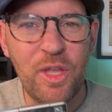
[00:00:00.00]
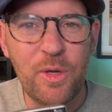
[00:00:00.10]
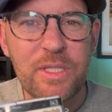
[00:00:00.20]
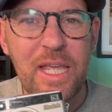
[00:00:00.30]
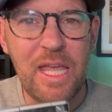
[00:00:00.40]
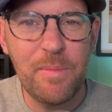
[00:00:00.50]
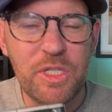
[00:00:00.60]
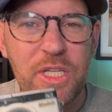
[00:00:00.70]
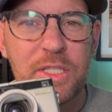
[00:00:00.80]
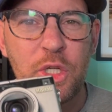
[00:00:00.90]
those
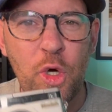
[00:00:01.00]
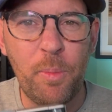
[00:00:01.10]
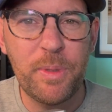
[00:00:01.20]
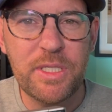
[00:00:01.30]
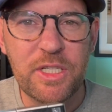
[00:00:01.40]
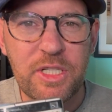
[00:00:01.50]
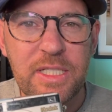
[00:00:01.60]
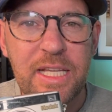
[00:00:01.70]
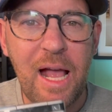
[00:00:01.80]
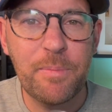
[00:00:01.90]
images and
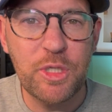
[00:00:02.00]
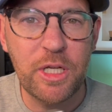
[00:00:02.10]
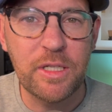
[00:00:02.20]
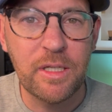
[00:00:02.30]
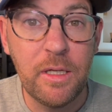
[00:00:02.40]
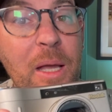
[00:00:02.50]
compositions captured.